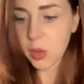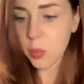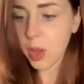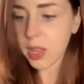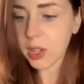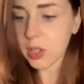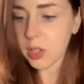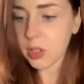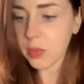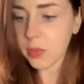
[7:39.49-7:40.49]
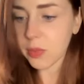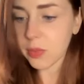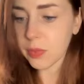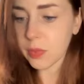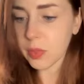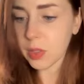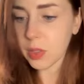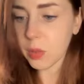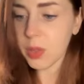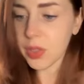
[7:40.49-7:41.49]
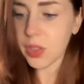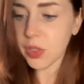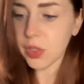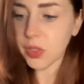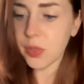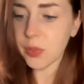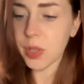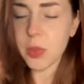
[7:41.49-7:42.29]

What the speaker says: Like when you're,